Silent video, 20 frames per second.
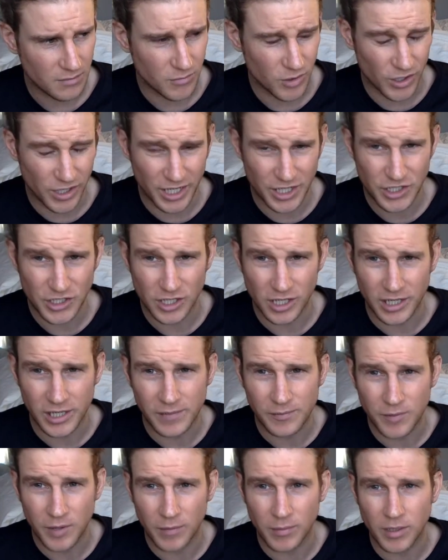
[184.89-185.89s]
But initially,
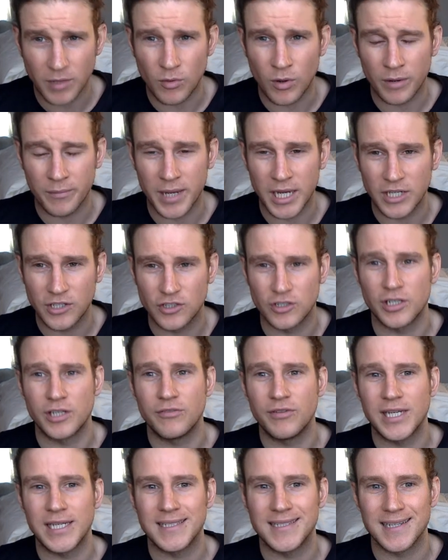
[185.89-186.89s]
you probably want to make sure
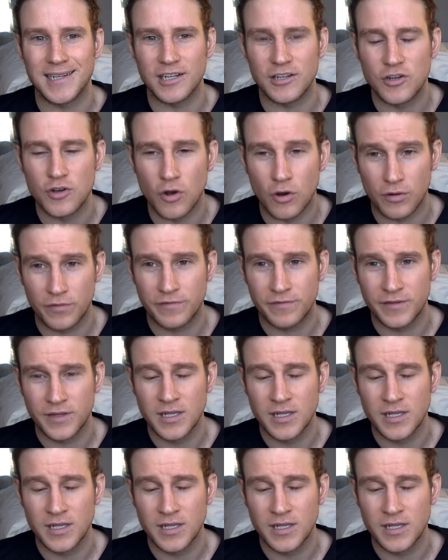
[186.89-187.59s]
you're eating enough,